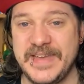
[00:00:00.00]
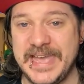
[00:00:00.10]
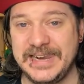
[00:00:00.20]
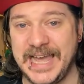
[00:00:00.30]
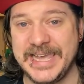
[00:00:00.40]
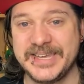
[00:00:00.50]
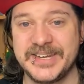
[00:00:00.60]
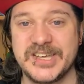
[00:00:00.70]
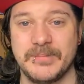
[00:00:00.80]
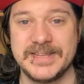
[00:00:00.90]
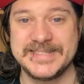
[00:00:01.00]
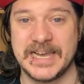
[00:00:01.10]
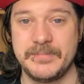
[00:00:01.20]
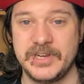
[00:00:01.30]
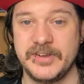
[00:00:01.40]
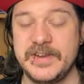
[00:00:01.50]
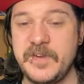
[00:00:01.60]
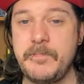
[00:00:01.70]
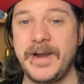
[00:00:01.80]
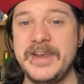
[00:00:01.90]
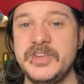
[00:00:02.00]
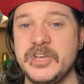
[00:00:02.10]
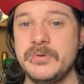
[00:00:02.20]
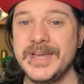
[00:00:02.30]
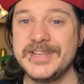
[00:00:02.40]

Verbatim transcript: a like and a comment down below and if you're brand new